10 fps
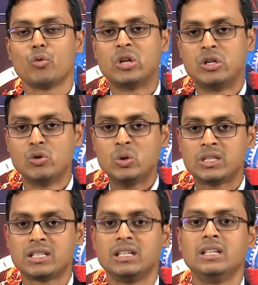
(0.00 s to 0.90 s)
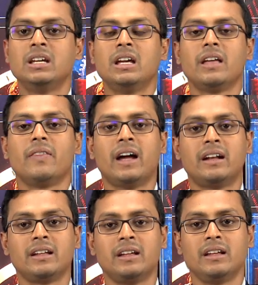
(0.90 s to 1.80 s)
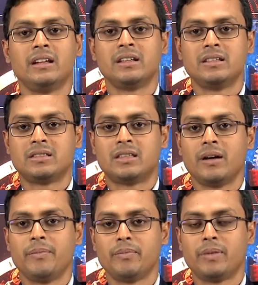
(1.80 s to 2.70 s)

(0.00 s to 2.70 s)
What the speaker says: we do see that it is the